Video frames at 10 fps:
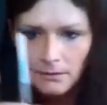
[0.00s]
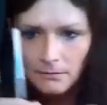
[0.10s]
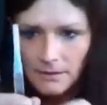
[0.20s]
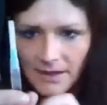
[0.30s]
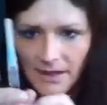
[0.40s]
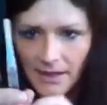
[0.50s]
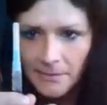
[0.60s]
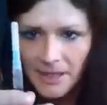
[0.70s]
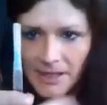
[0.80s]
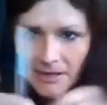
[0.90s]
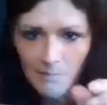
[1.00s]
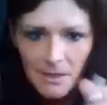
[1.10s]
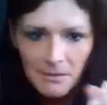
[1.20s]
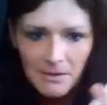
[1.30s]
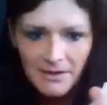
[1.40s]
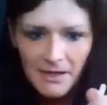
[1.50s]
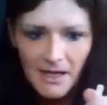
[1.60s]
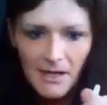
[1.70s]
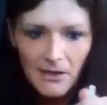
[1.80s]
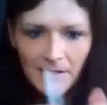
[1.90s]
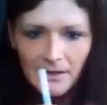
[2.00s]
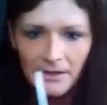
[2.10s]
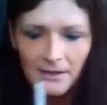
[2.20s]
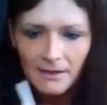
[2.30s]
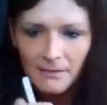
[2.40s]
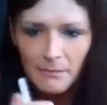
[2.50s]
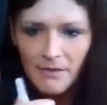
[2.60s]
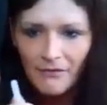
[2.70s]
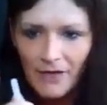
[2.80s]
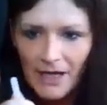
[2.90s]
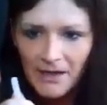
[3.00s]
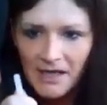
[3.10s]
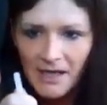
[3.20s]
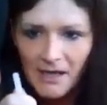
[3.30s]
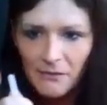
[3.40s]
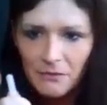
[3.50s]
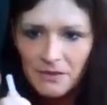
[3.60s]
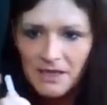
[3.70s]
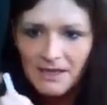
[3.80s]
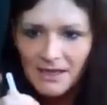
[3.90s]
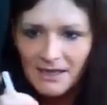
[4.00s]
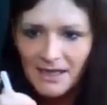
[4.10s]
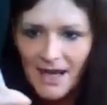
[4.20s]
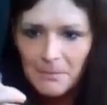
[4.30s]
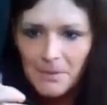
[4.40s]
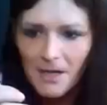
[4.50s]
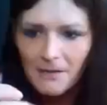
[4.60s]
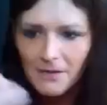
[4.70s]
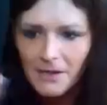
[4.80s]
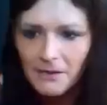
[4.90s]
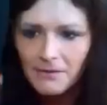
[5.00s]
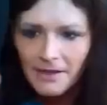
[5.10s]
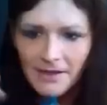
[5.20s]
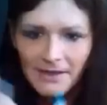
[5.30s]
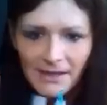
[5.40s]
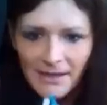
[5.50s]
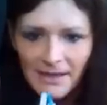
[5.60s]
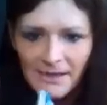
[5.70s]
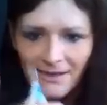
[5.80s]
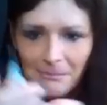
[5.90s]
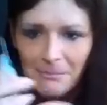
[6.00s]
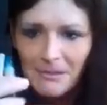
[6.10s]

once again make sure the bubbles are out be very careful when you take the cap off. You don't want to ding the tip.